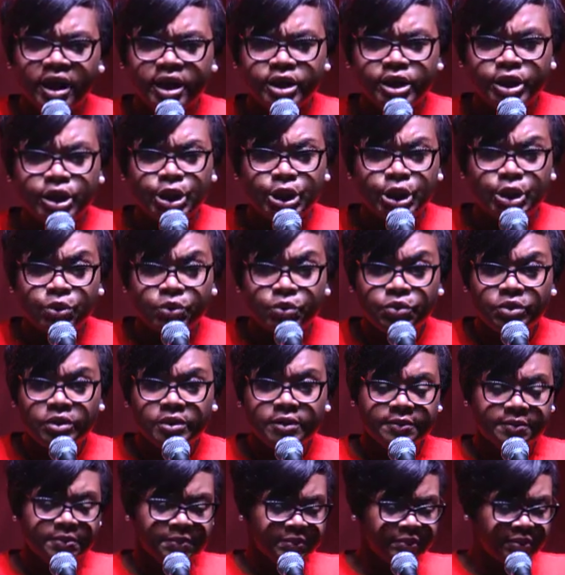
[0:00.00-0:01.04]
in
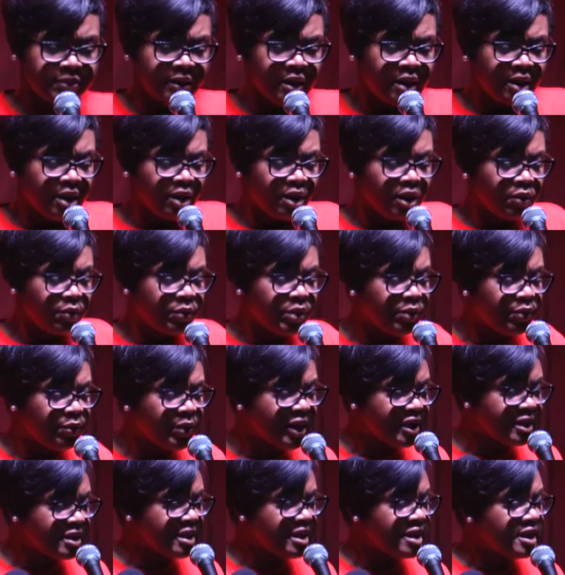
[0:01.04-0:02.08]
June, we
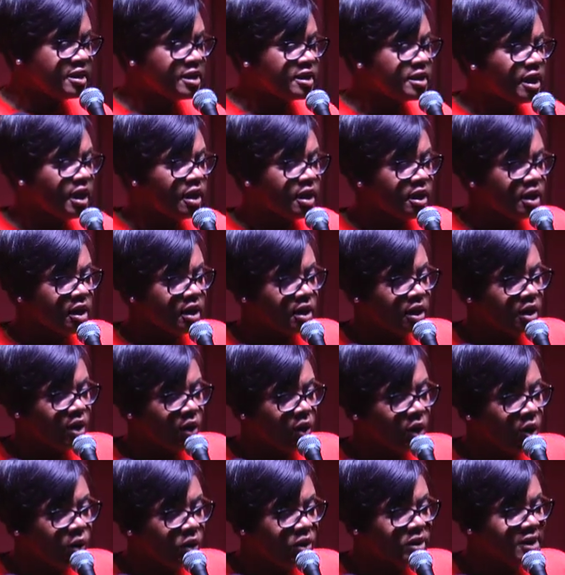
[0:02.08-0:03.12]
witnessed
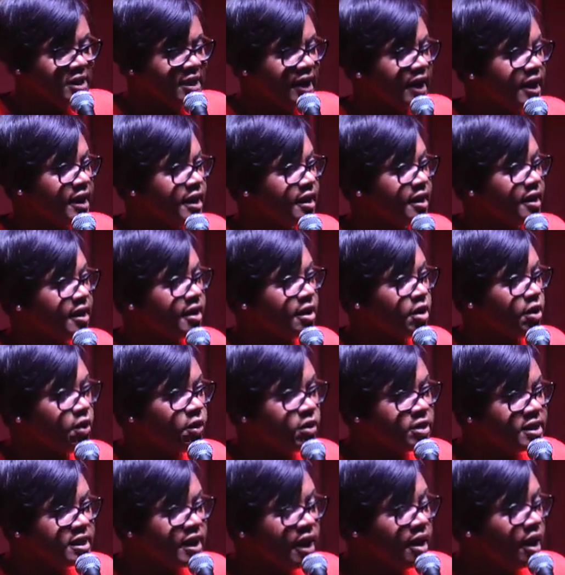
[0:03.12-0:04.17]
hotel,
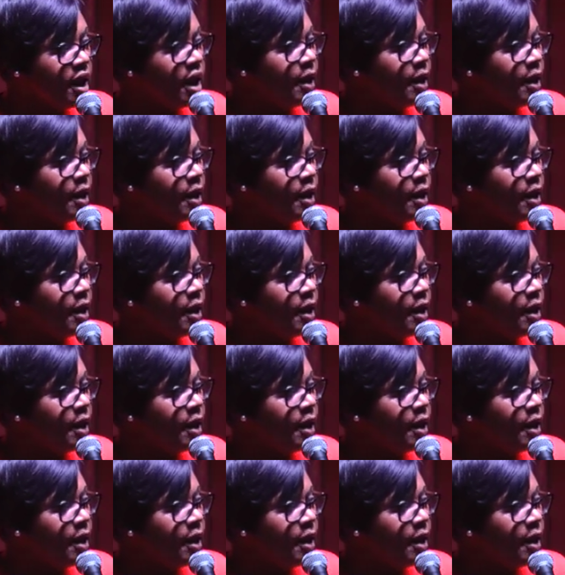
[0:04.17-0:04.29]
hotel